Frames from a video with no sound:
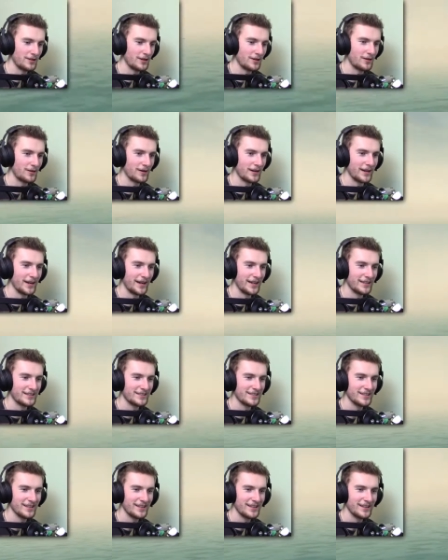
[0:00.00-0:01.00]
All
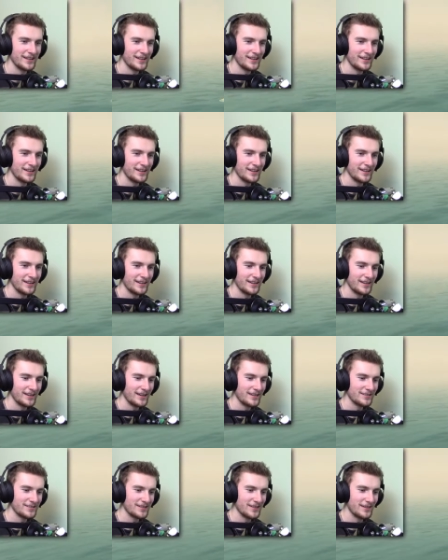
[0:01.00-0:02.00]
right.
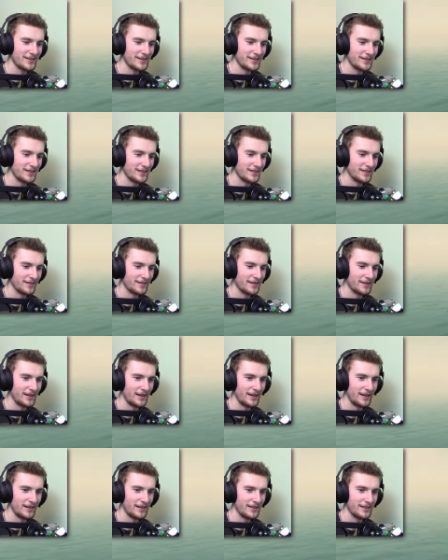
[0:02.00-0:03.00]
That's good.
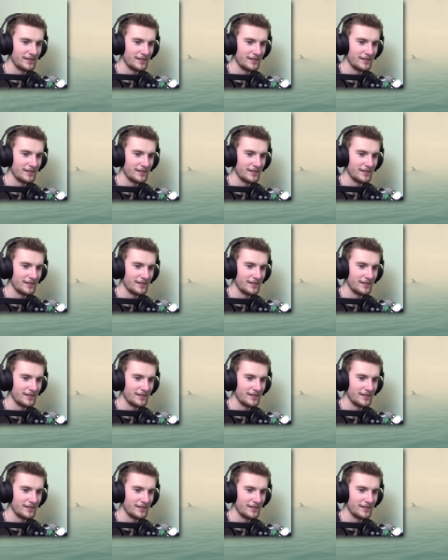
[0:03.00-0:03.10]
Okay.